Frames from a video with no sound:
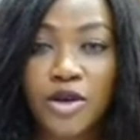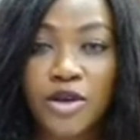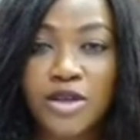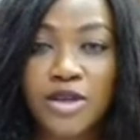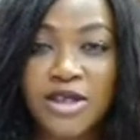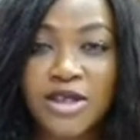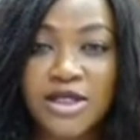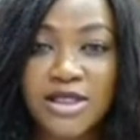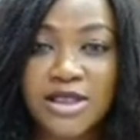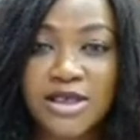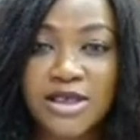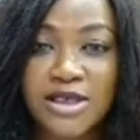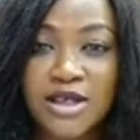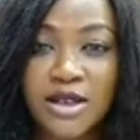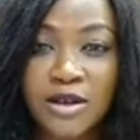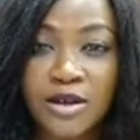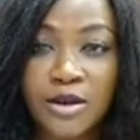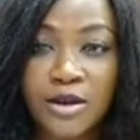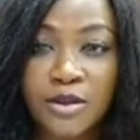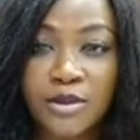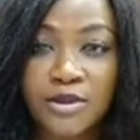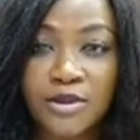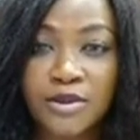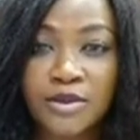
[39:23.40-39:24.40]
the courses
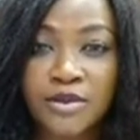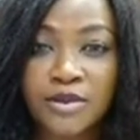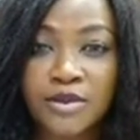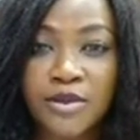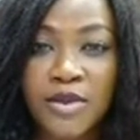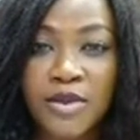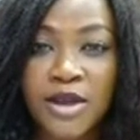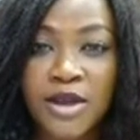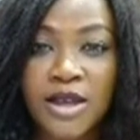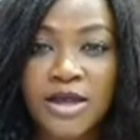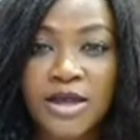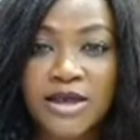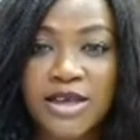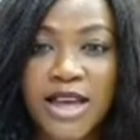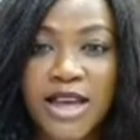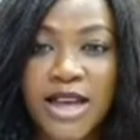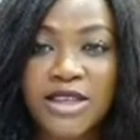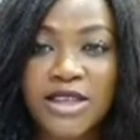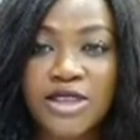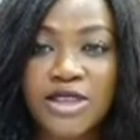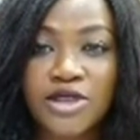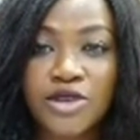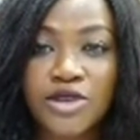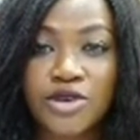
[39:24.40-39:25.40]

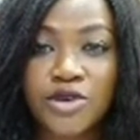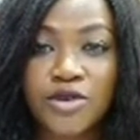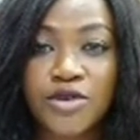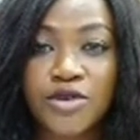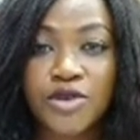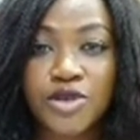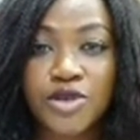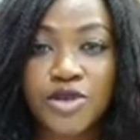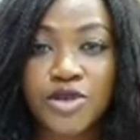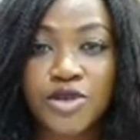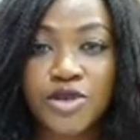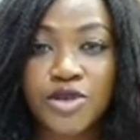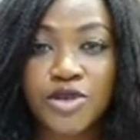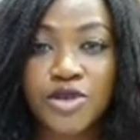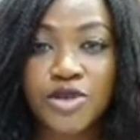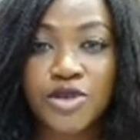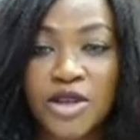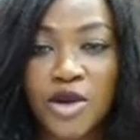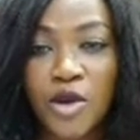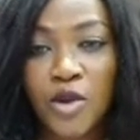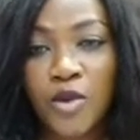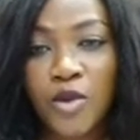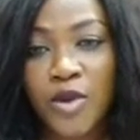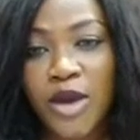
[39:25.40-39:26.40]
that you've
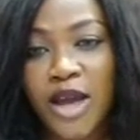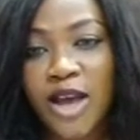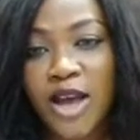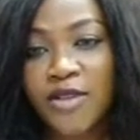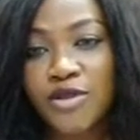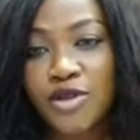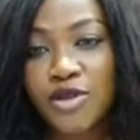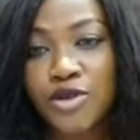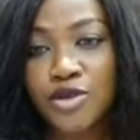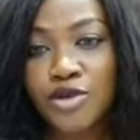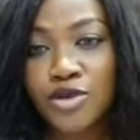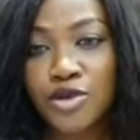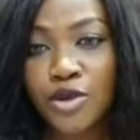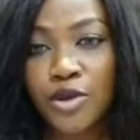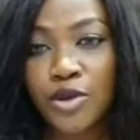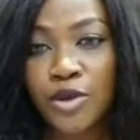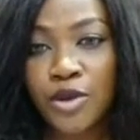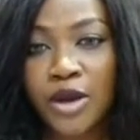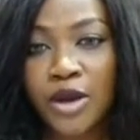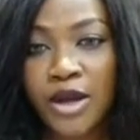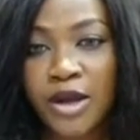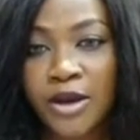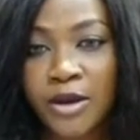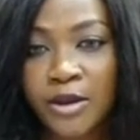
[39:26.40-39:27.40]
studied. We have to
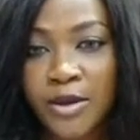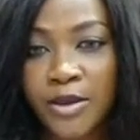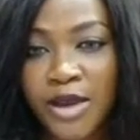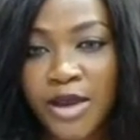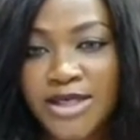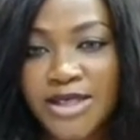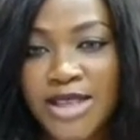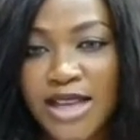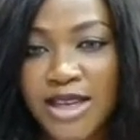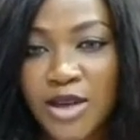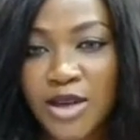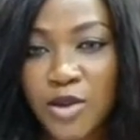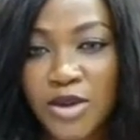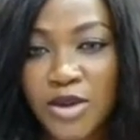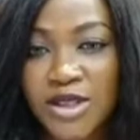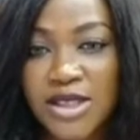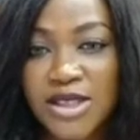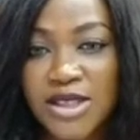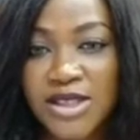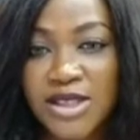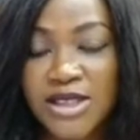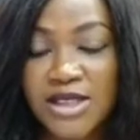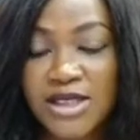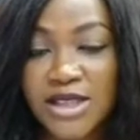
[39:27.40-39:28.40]
know exactly
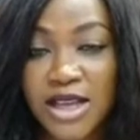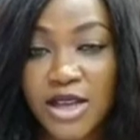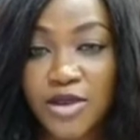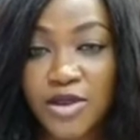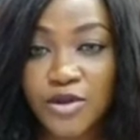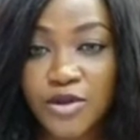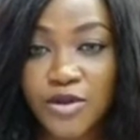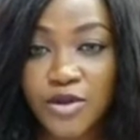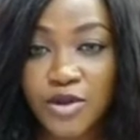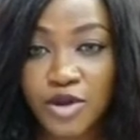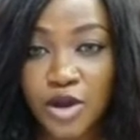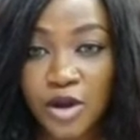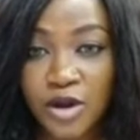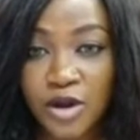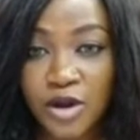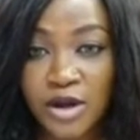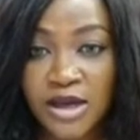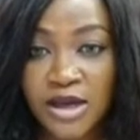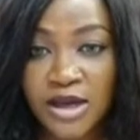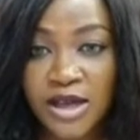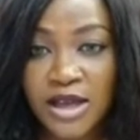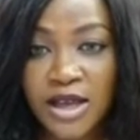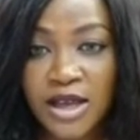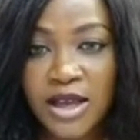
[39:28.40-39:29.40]
what it is that you've
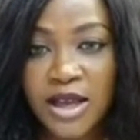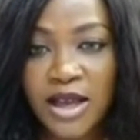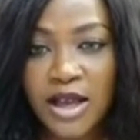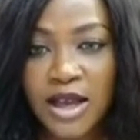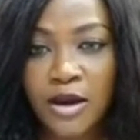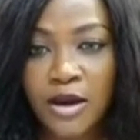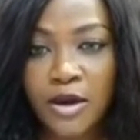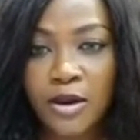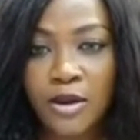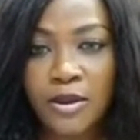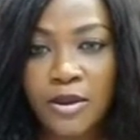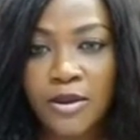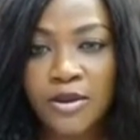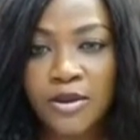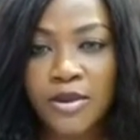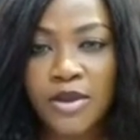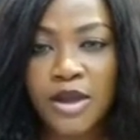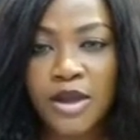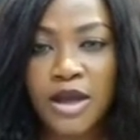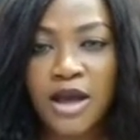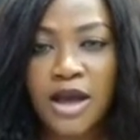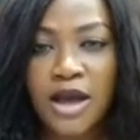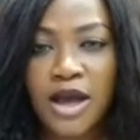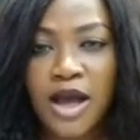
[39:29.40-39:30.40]
done,
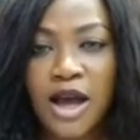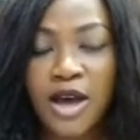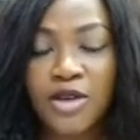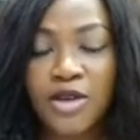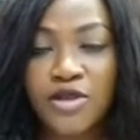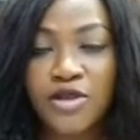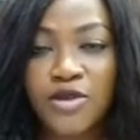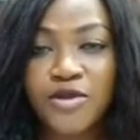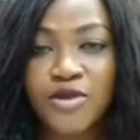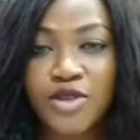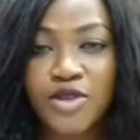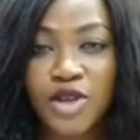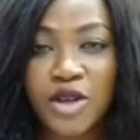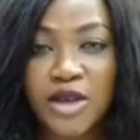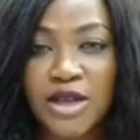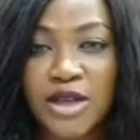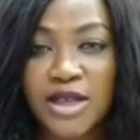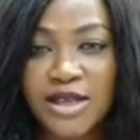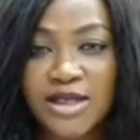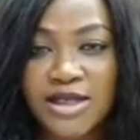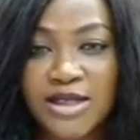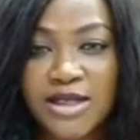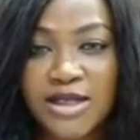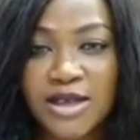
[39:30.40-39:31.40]
how you've
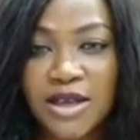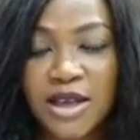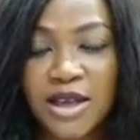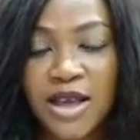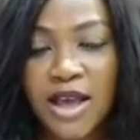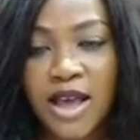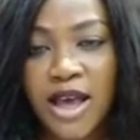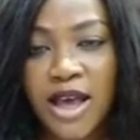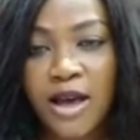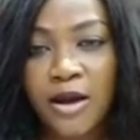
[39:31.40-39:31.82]
done it.